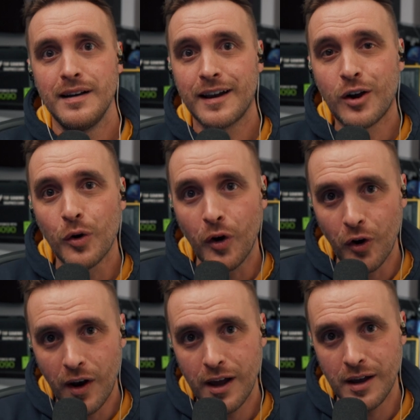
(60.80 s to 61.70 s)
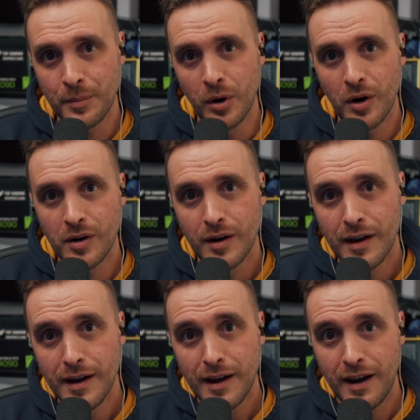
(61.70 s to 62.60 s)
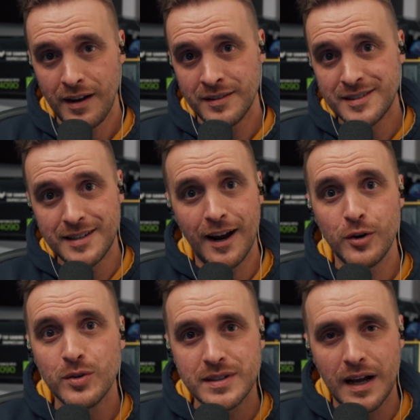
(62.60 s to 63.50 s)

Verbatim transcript: Like a reliable and serious